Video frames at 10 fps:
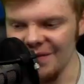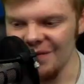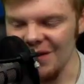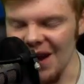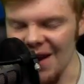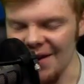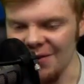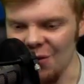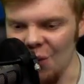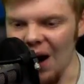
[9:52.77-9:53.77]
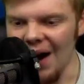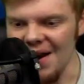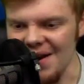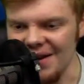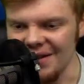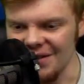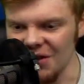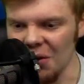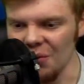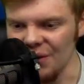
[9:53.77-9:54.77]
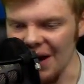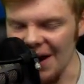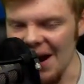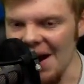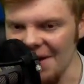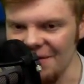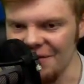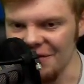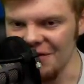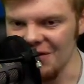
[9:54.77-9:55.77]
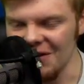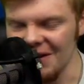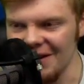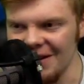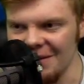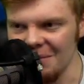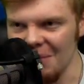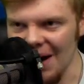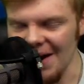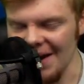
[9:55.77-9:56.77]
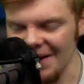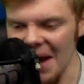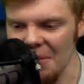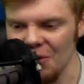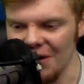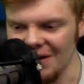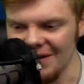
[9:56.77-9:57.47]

And why don't I have my camera?